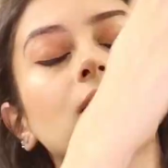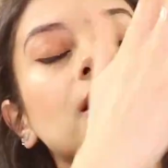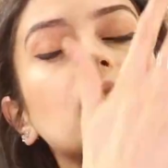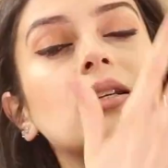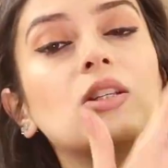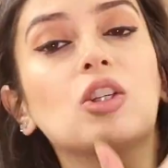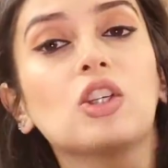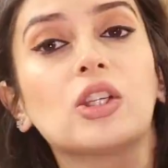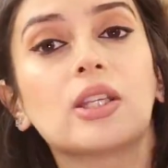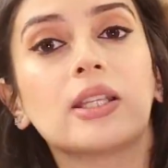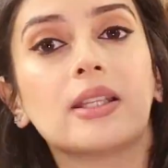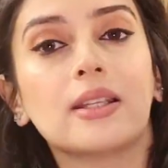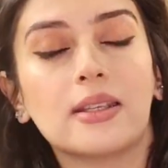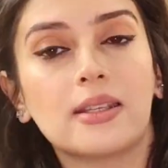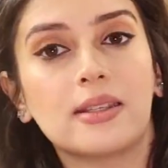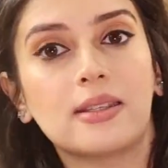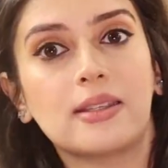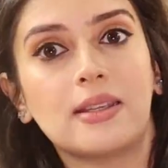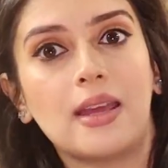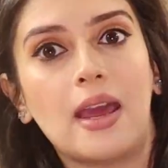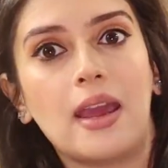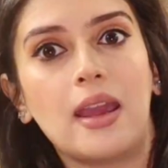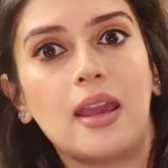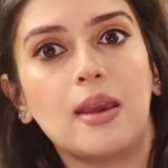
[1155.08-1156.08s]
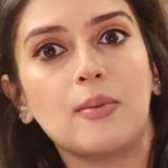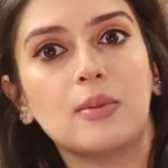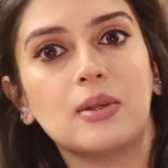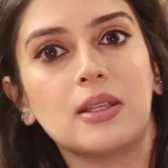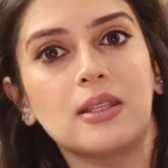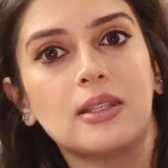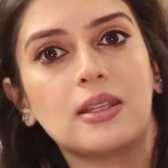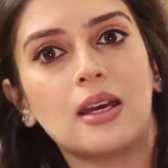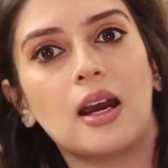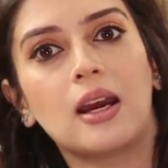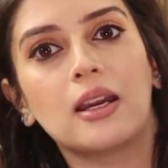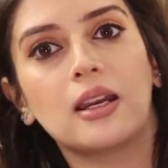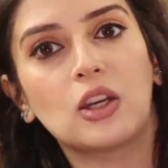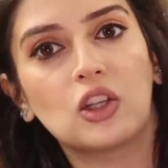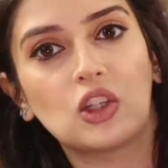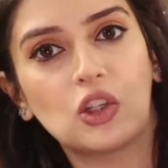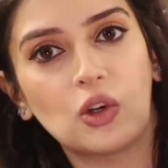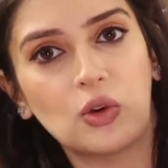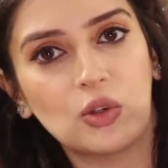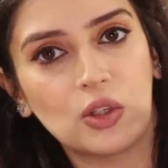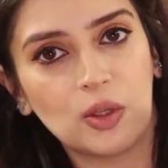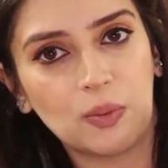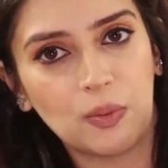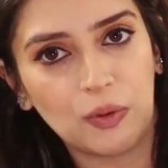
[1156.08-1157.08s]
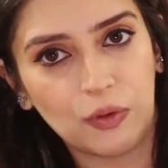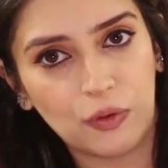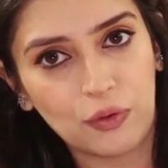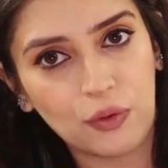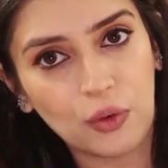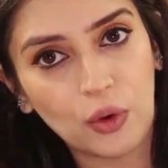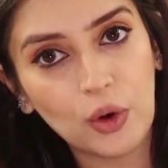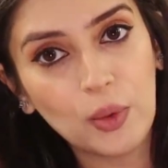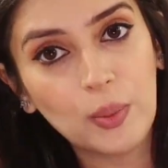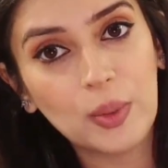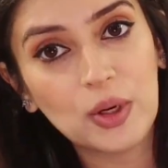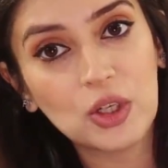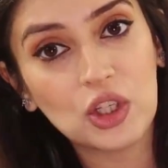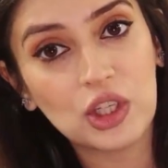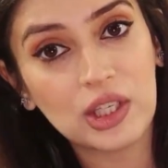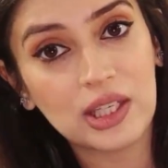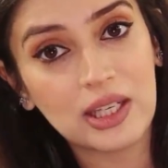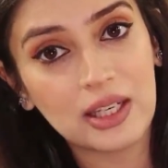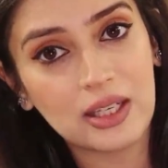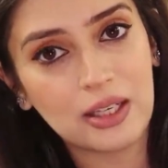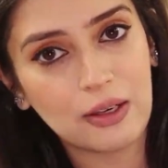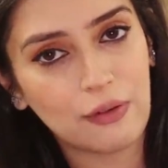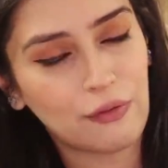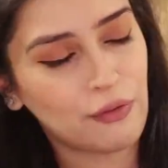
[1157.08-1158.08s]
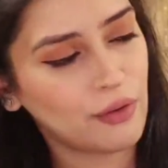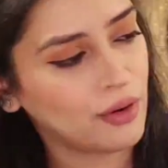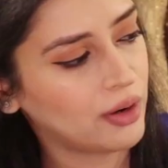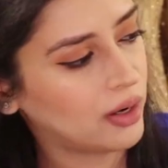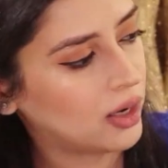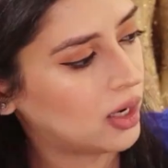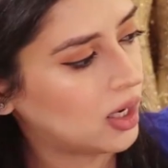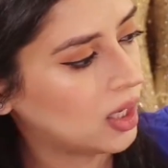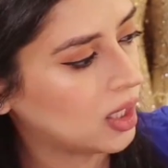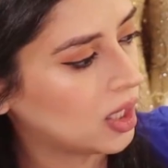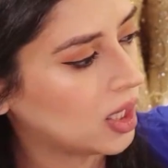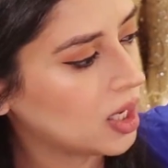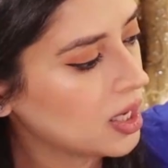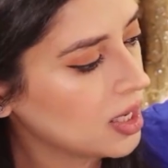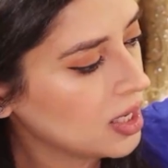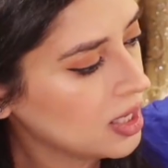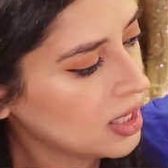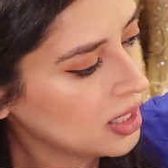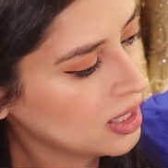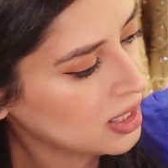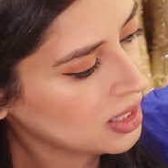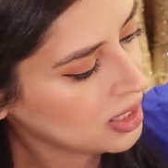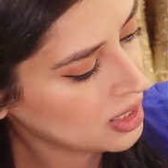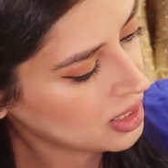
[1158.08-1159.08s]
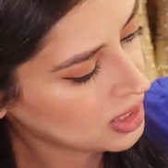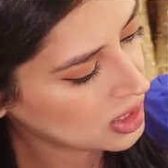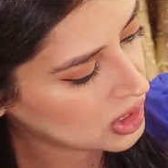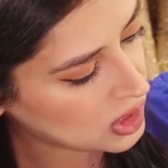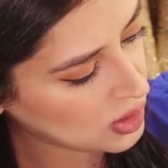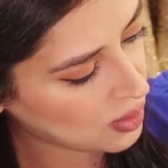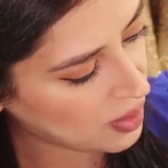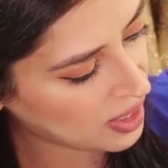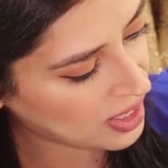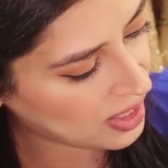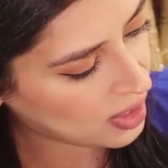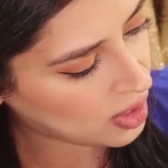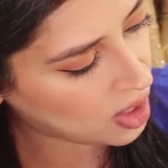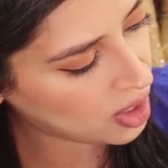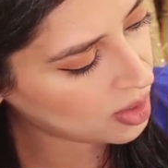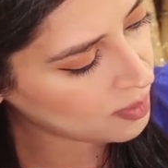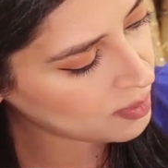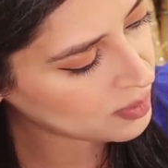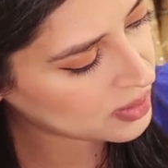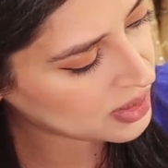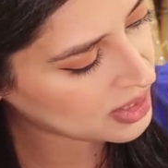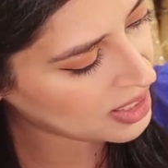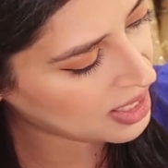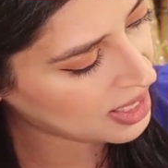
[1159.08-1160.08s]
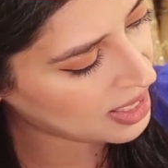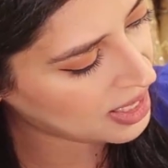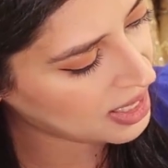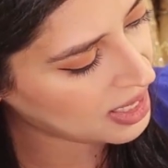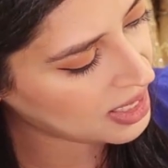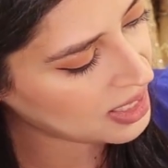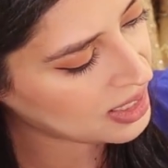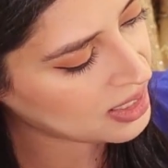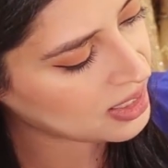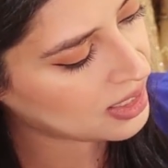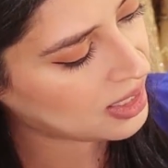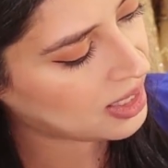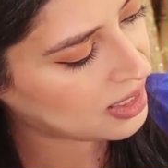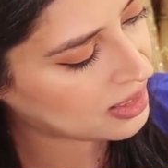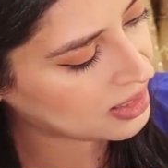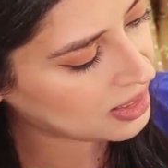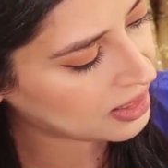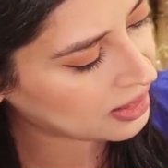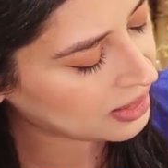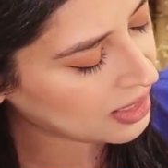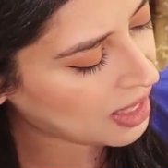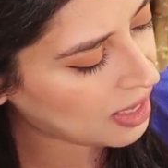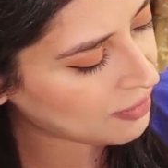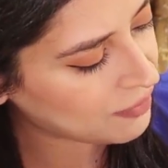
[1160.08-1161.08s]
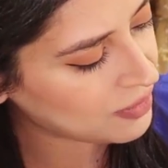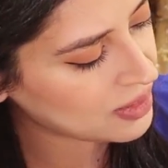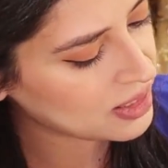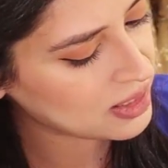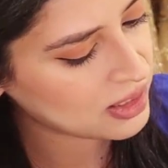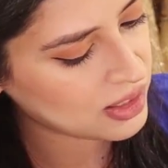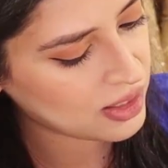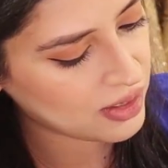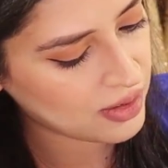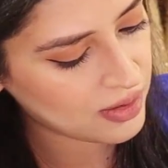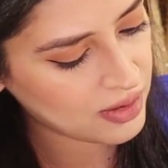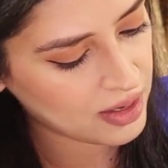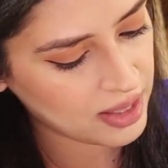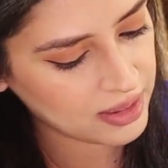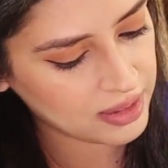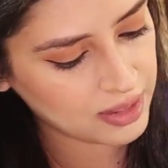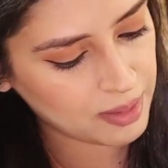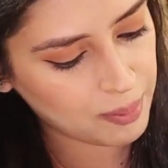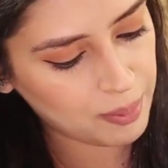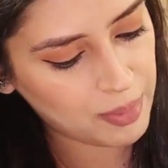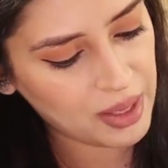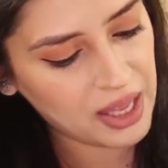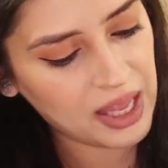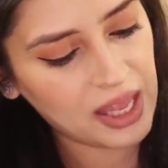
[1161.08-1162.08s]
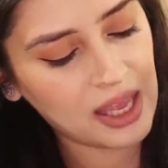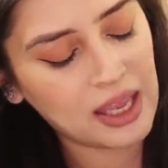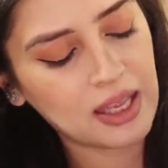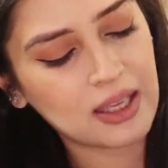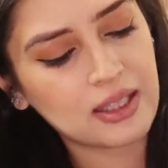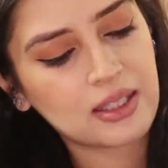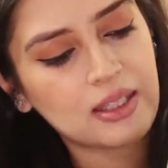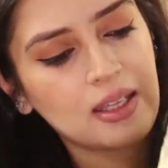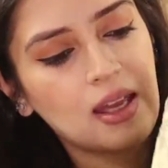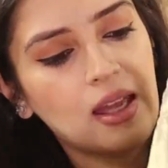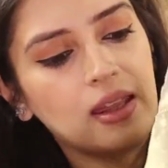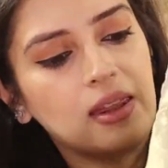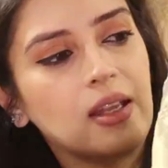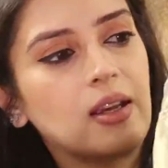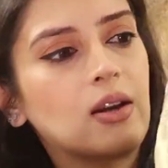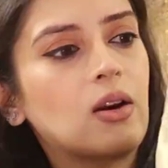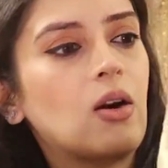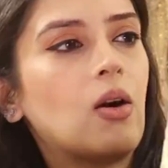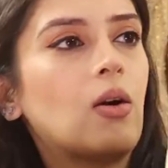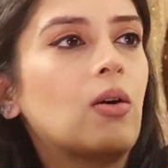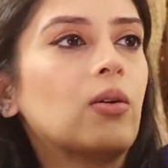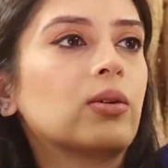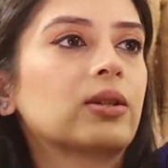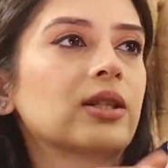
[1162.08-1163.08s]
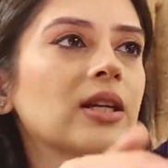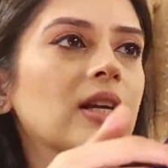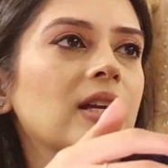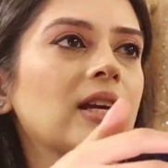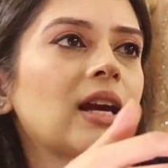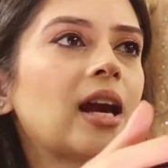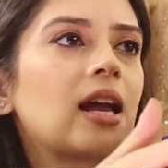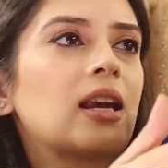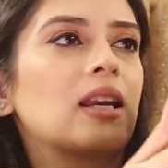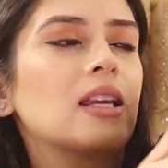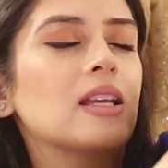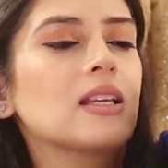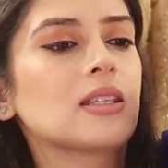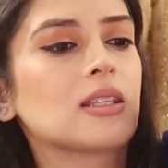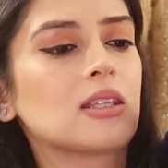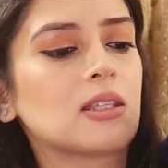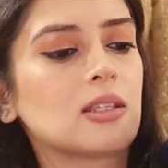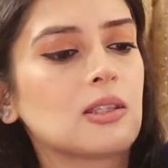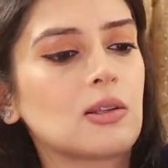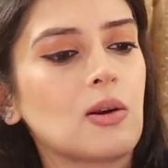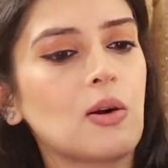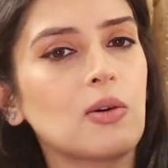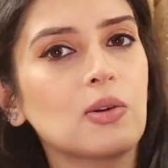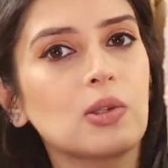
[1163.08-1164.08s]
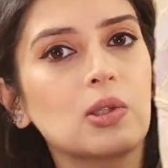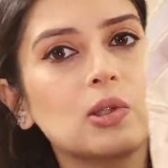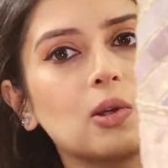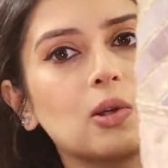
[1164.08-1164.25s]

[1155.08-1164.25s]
essentially the same design I showed you before, but just a different color. So it comes in like the lavender and the pinks and the gold. Again, it's so,